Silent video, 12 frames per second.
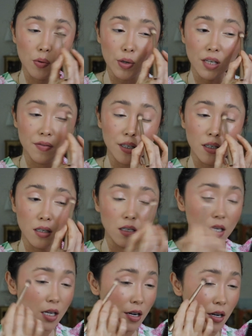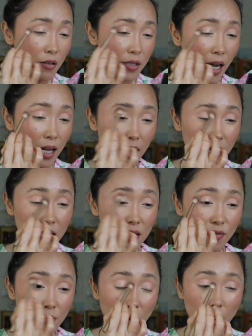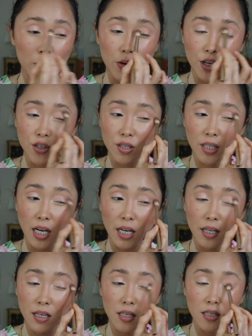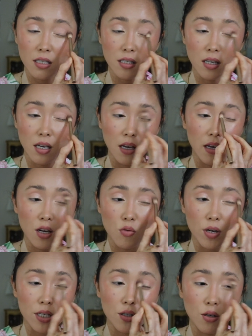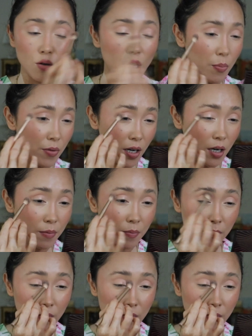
were living near Dallas, from Operation Kindness, a rescue up there.